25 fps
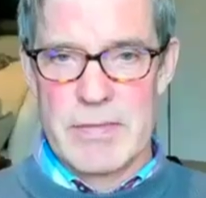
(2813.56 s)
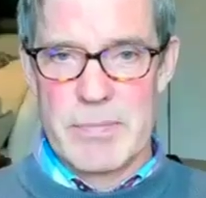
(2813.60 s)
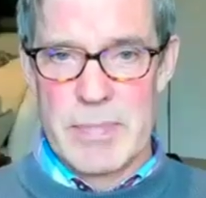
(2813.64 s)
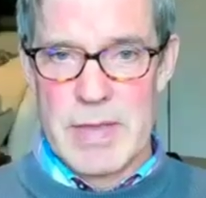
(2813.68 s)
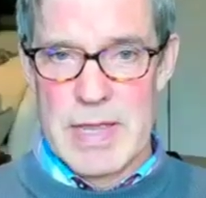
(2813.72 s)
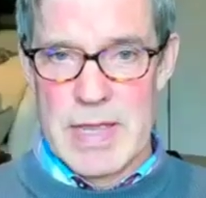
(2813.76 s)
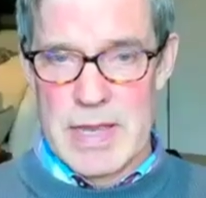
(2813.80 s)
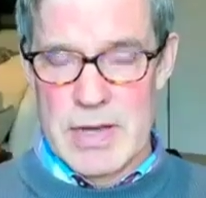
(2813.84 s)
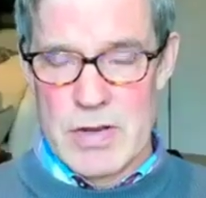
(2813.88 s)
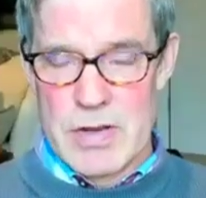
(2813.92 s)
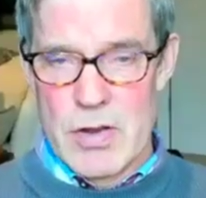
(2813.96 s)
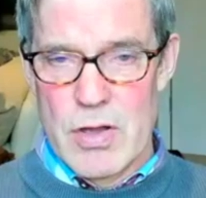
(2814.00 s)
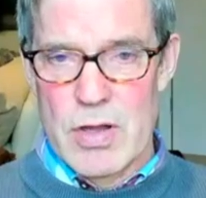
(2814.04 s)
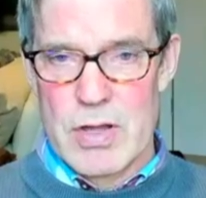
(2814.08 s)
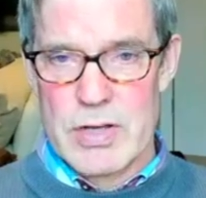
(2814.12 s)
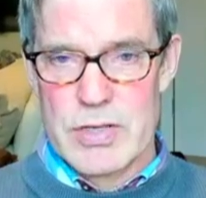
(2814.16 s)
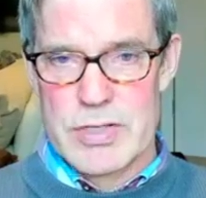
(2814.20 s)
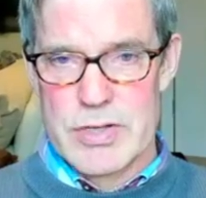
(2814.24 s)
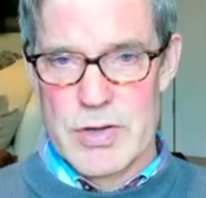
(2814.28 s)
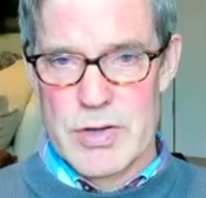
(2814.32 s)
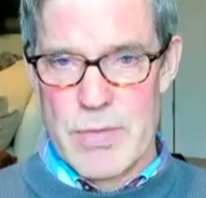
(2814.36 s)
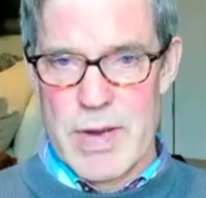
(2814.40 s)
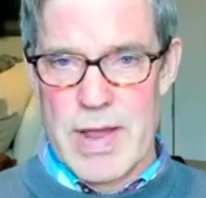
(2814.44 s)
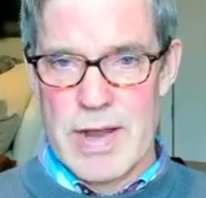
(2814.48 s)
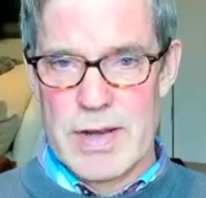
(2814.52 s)
of being
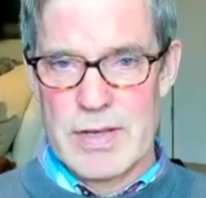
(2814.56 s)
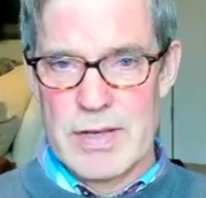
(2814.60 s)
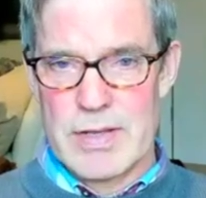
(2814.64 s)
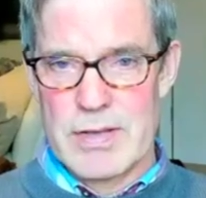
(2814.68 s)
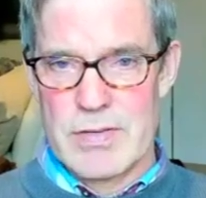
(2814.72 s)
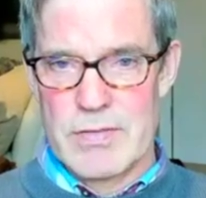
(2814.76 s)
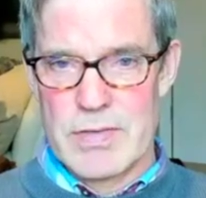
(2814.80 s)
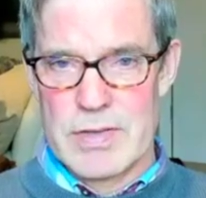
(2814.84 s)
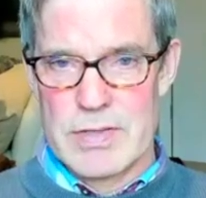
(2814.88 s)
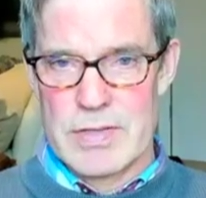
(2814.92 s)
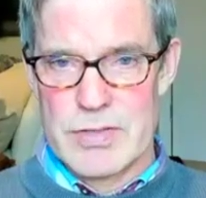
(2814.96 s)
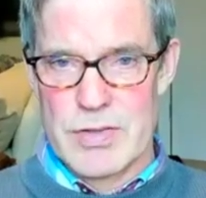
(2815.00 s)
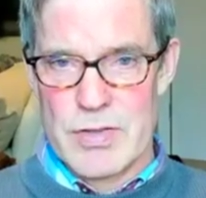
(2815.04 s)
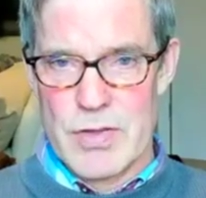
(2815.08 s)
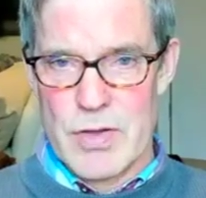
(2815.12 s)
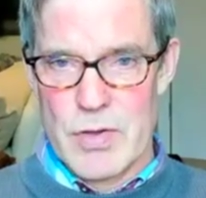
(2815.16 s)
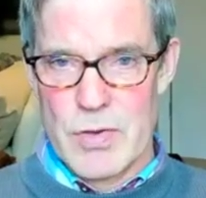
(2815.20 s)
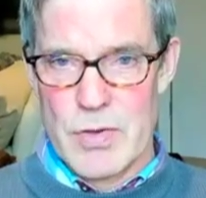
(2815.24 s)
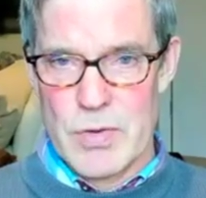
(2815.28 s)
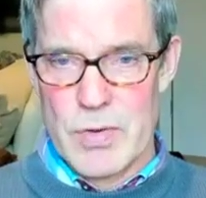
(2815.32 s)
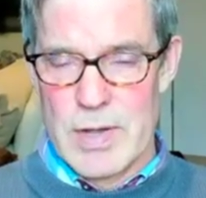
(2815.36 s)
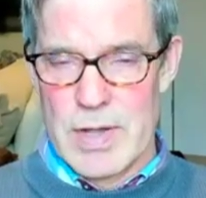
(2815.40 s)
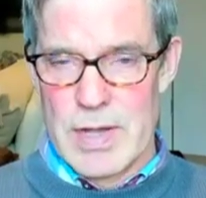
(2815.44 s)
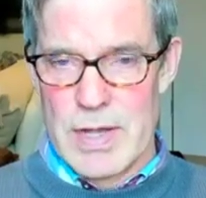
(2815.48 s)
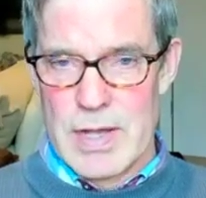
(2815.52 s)
non-directive, as
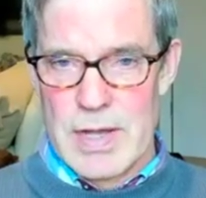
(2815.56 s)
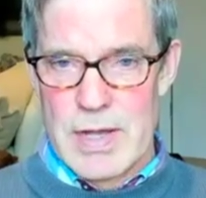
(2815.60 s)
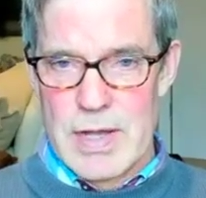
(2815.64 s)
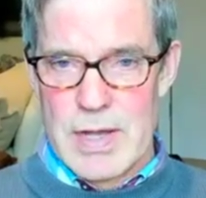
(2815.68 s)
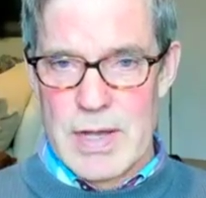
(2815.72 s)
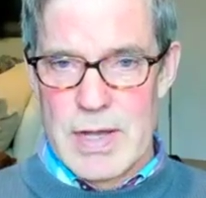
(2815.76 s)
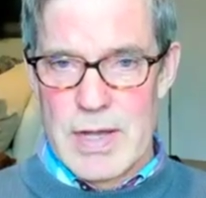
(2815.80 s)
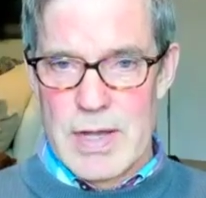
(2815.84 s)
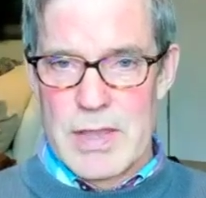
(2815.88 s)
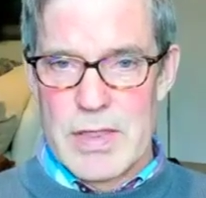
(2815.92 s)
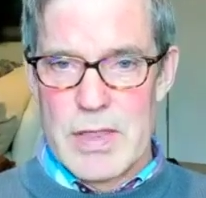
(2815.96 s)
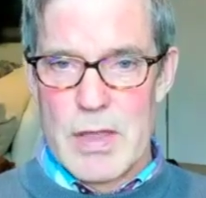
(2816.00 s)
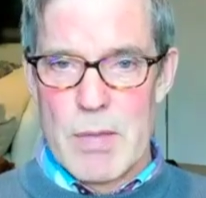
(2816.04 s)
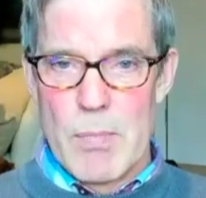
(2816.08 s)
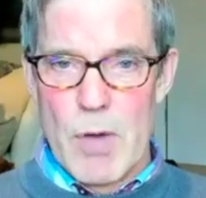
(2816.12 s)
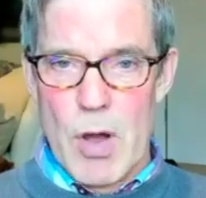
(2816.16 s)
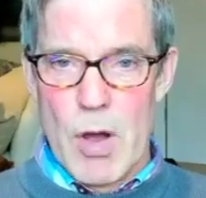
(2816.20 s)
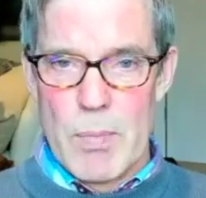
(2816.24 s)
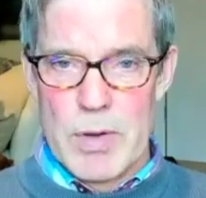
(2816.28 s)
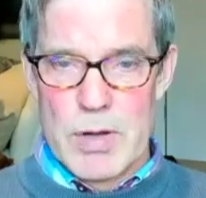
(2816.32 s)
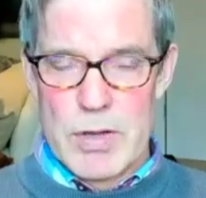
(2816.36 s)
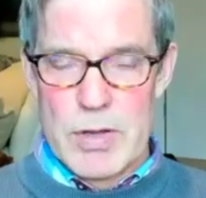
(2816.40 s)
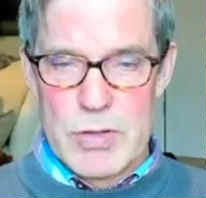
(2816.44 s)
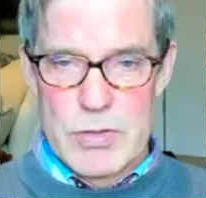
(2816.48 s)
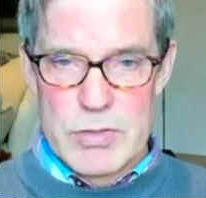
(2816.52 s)
though the
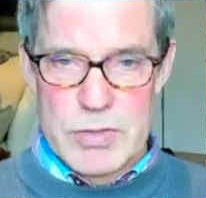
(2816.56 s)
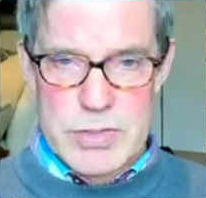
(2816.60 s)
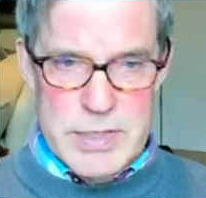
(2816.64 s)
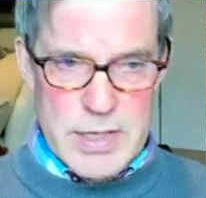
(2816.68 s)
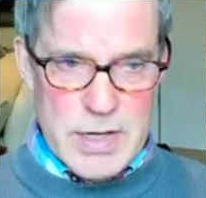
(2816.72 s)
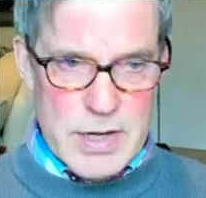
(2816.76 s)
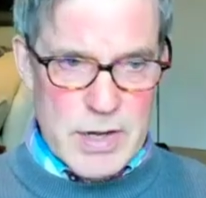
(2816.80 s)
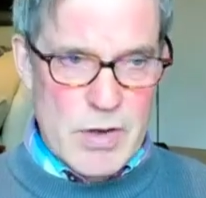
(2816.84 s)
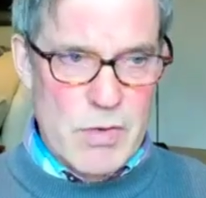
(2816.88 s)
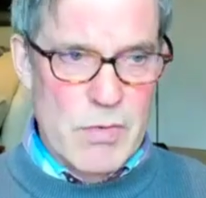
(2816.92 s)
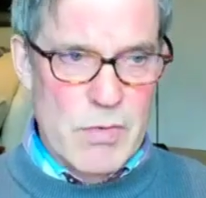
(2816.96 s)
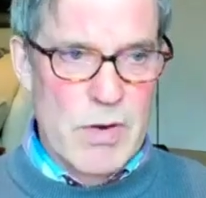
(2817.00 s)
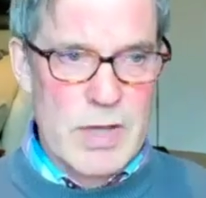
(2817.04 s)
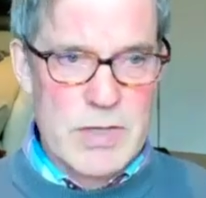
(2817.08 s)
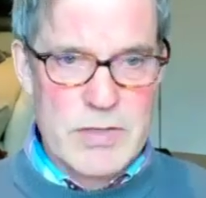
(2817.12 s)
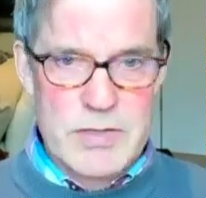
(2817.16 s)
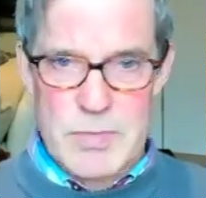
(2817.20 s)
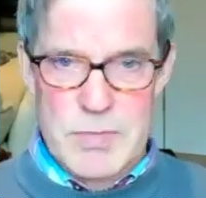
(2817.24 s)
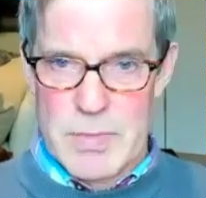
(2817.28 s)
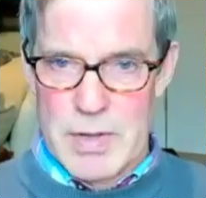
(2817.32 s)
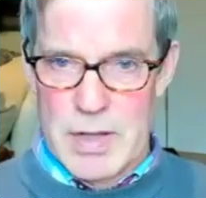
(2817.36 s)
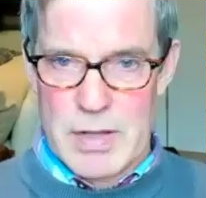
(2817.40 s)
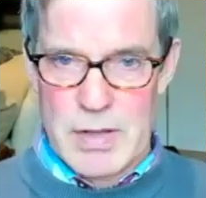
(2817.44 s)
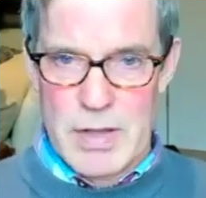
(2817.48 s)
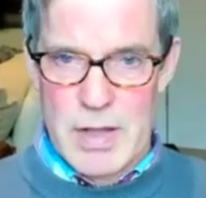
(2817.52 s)
moment you sit across
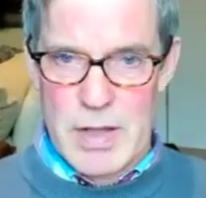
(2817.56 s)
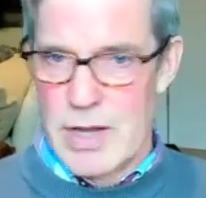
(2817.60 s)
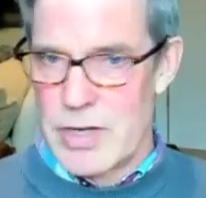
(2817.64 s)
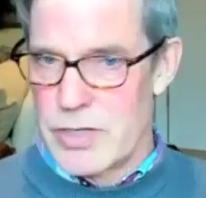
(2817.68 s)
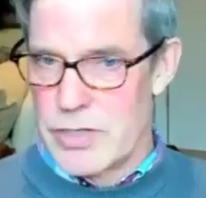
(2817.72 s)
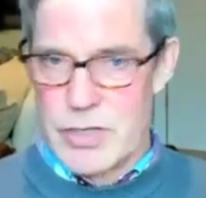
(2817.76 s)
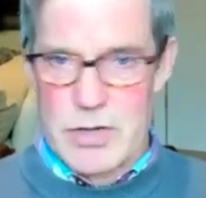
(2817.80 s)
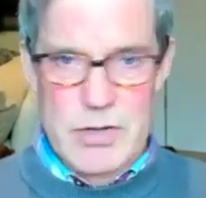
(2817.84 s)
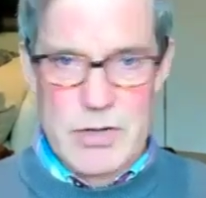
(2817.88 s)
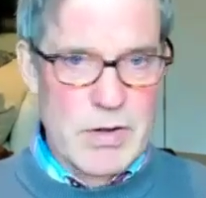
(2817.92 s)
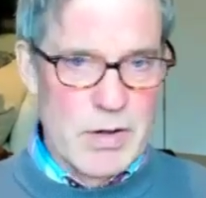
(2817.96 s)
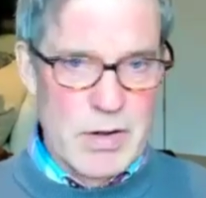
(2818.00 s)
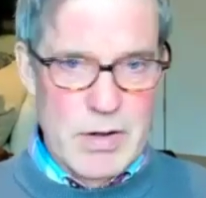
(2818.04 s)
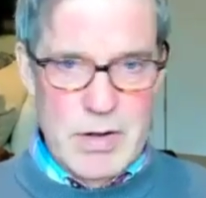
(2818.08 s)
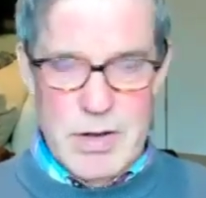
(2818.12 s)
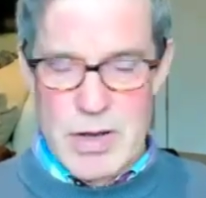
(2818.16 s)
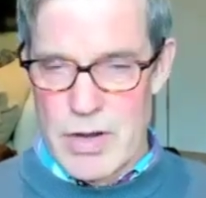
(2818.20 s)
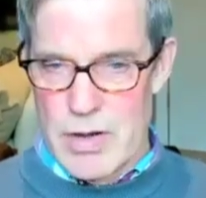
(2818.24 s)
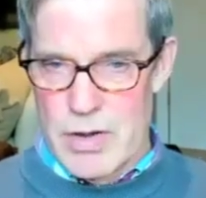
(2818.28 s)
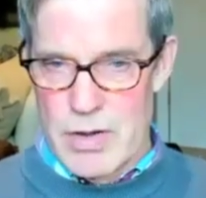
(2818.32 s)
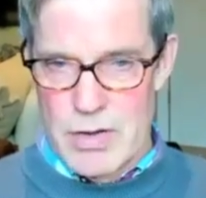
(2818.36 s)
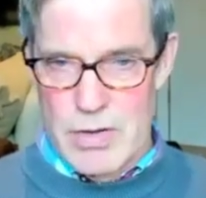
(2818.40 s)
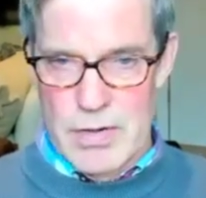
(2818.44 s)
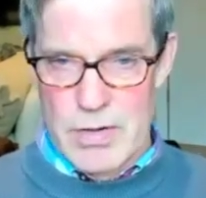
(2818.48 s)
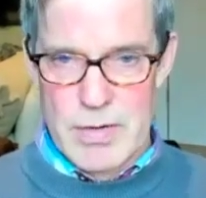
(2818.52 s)
from a client,
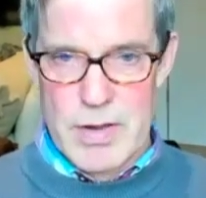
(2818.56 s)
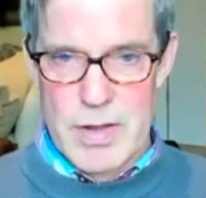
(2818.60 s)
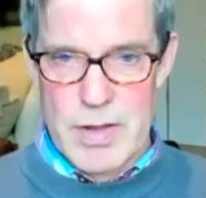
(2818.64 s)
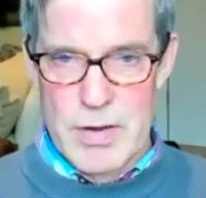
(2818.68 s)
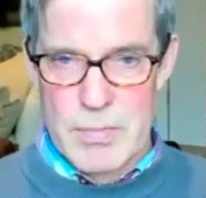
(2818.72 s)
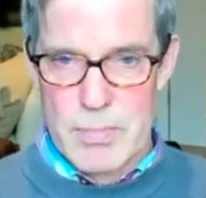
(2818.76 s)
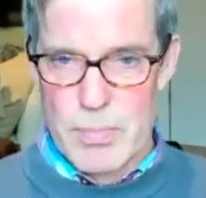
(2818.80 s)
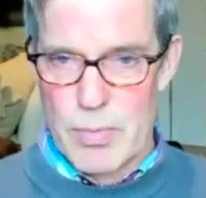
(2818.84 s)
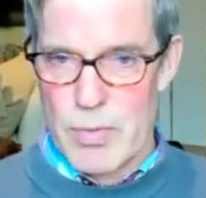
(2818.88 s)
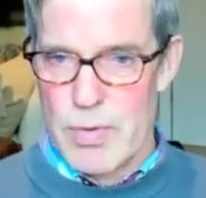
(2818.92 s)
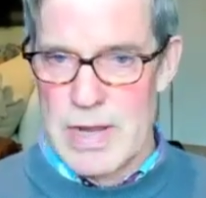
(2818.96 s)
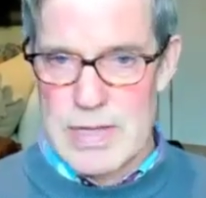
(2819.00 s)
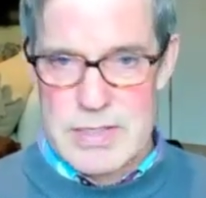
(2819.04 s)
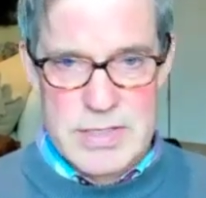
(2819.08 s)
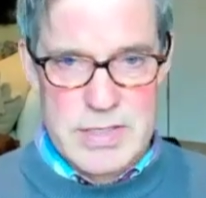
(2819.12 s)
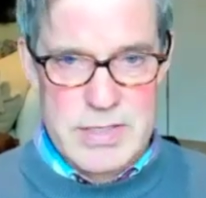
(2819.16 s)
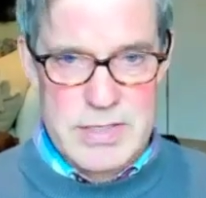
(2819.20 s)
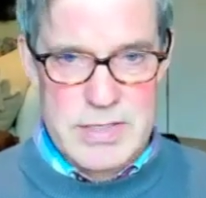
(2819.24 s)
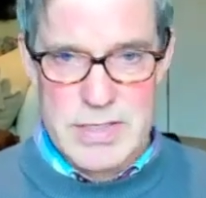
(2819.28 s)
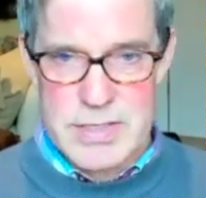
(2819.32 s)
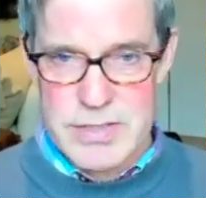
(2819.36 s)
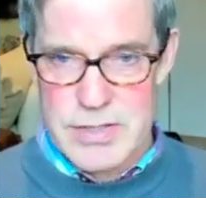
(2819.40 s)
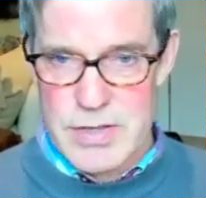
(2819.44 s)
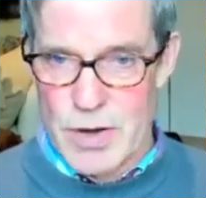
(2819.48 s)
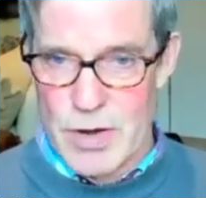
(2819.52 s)
your
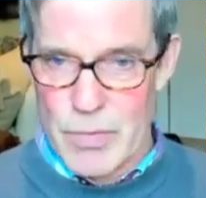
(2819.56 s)
presence is